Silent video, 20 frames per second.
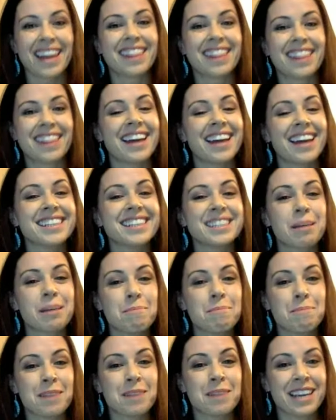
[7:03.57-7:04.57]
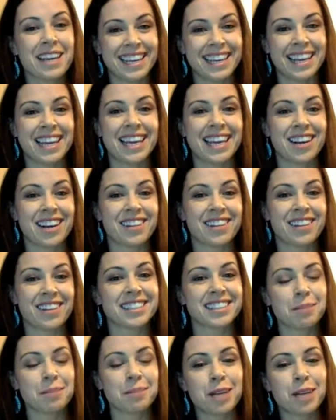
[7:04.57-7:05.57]
That is a big key here
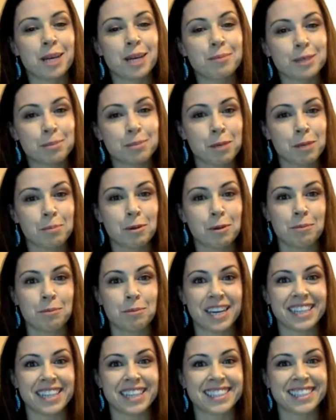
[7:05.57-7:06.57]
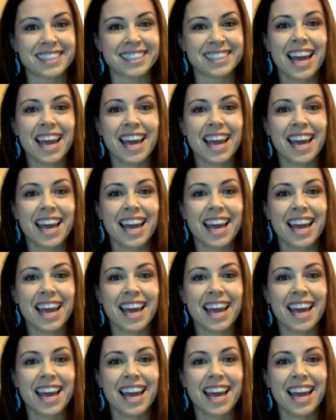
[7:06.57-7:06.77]
that sometimes people miss,